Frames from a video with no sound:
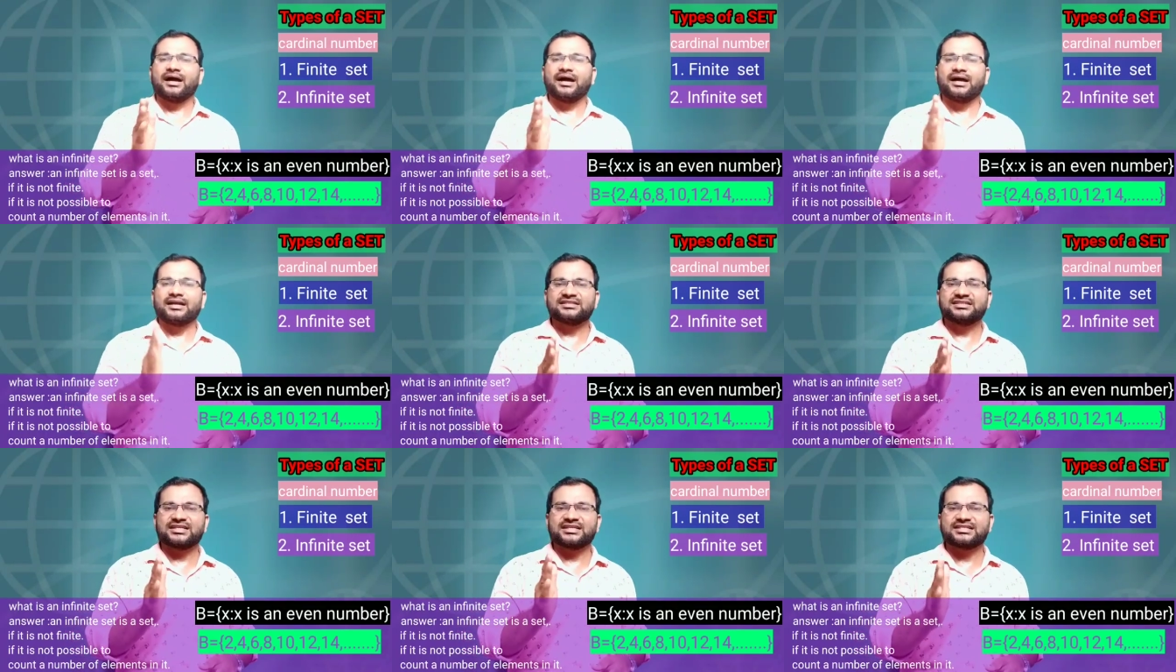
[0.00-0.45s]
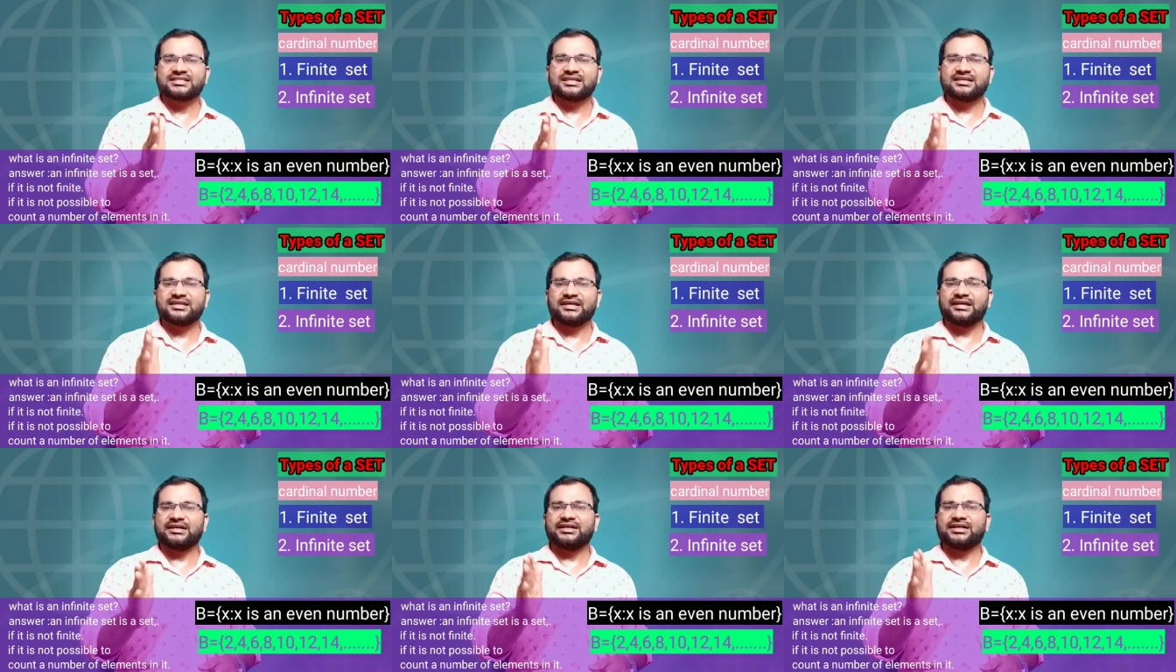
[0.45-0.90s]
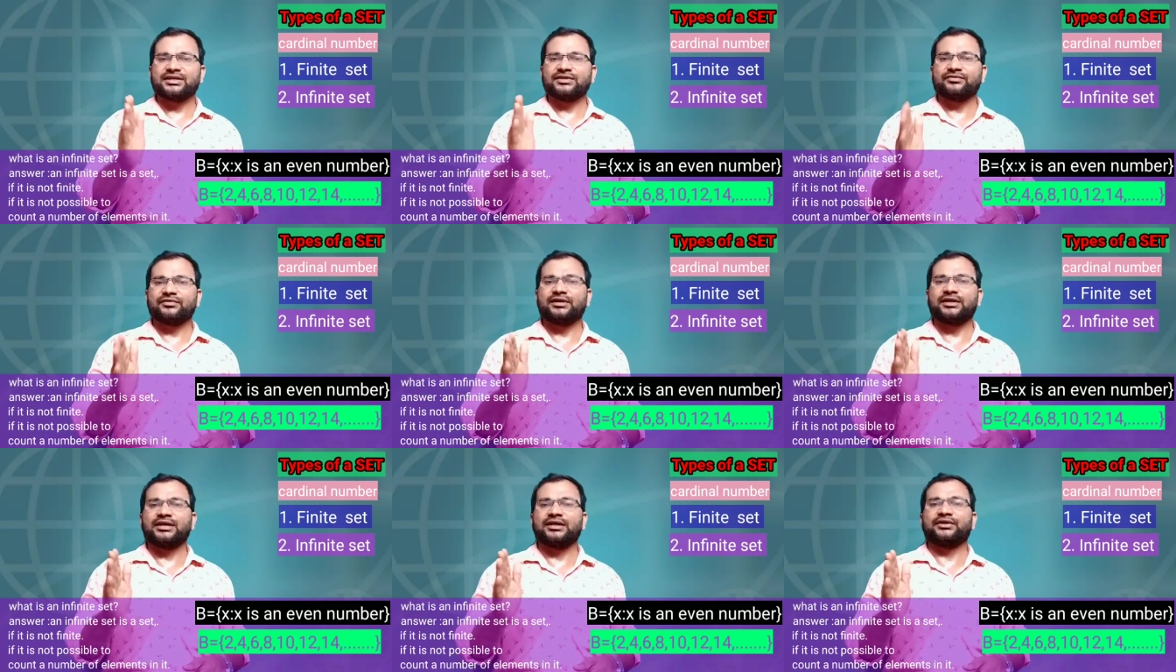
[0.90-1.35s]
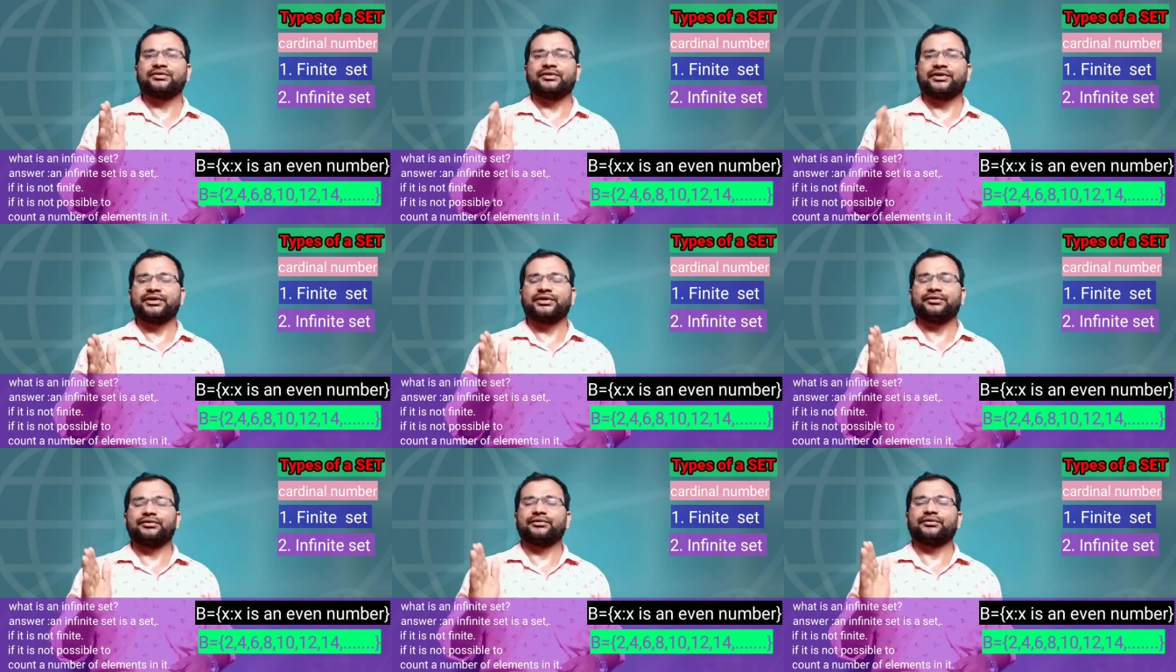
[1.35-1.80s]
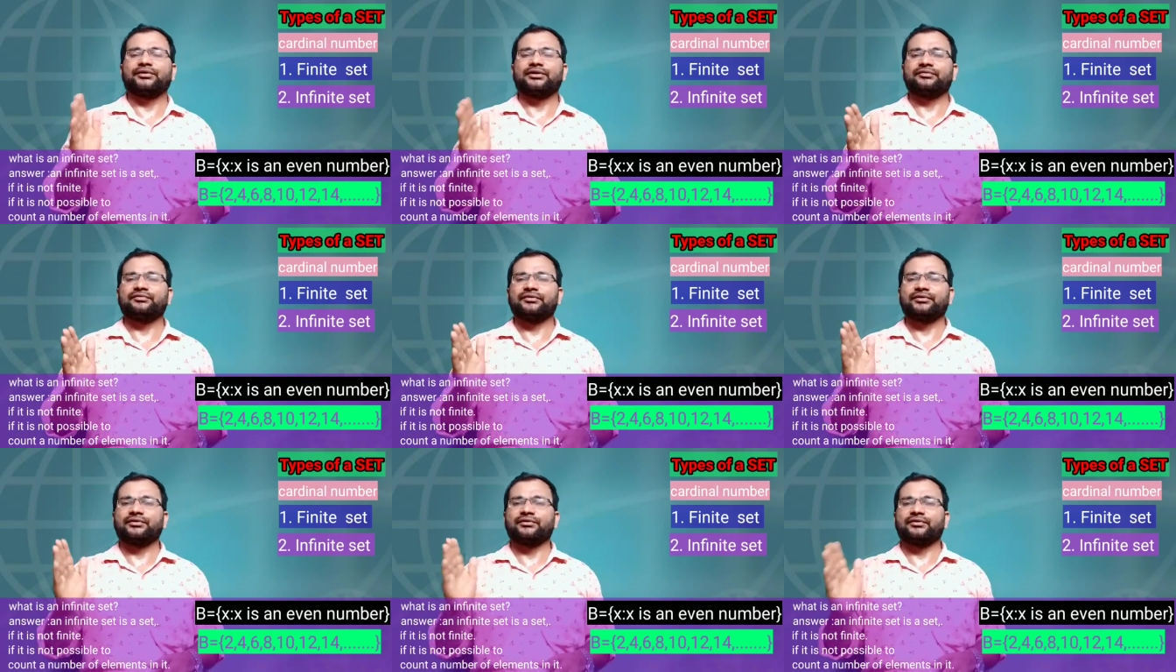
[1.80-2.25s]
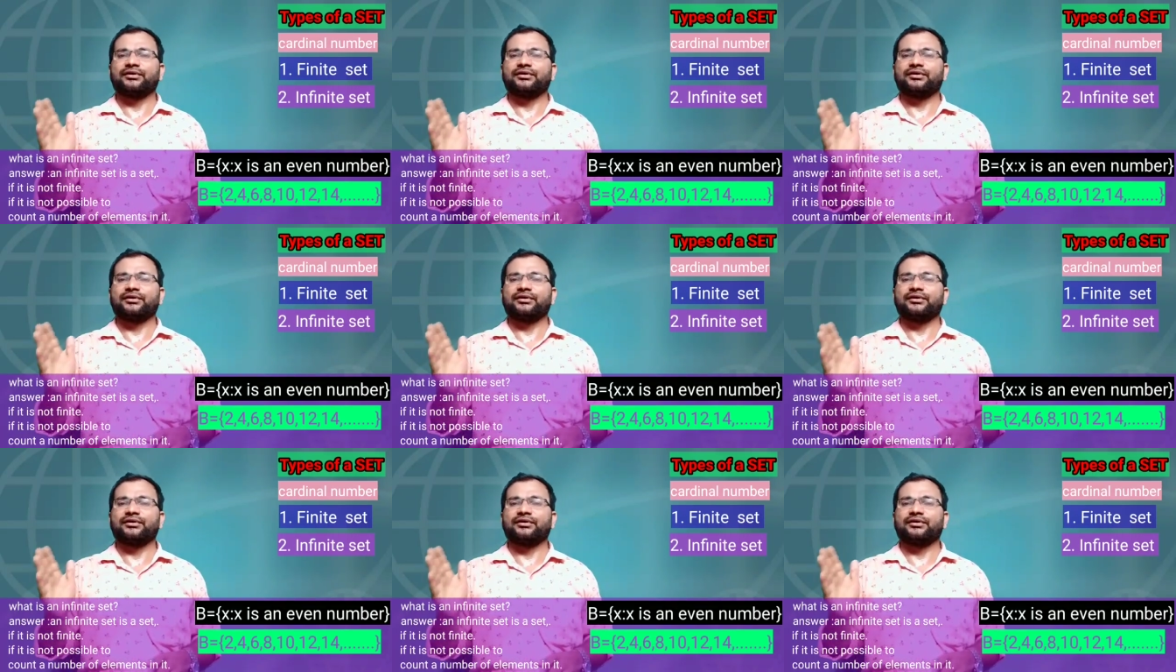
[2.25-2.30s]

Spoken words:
and 16, 18, 20, 22, 24,